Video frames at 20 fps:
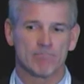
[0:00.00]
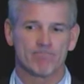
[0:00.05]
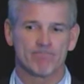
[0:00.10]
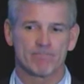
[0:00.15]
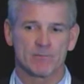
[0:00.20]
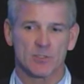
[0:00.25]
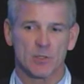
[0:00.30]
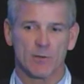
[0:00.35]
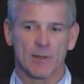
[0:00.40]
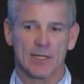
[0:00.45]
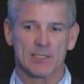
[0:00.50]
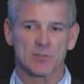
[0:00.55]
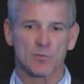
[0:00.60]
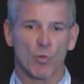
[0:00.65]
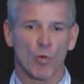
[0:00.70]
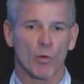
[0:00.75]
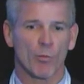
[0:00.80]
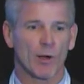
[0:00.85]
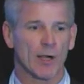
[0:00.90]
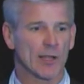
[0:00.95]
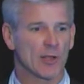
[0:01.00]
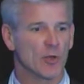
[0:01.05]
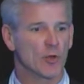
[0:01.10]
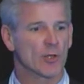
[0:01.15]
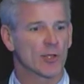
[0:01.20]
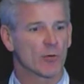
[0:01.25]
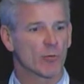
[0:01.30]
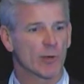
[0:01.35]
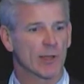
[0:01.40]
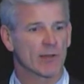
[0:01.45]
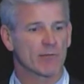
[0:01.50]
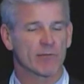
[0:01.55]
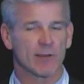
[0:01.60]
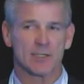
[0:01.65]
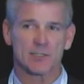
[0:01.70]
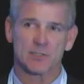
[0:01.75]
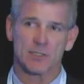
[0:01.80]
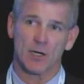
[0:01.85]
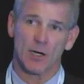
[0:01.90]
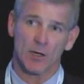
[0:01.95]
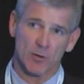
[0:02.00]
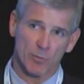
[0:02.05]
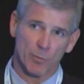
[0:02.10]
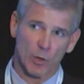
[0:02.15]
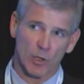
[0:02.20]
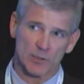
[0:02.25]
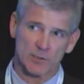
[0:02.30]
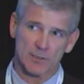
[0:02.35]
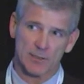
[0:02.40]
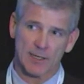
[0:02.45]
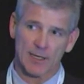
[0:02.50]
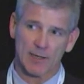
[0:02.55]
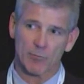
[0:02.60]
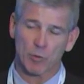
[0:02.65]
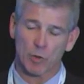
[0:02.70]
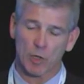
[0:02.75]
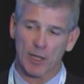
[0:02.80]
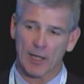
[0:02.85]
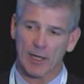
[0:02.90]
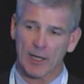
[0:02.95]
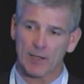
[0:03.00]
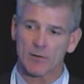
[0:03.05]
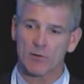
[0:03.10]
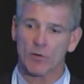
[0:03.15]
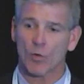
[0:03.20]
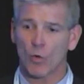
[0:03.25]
So that's more money you can reinvest to other parts of that plant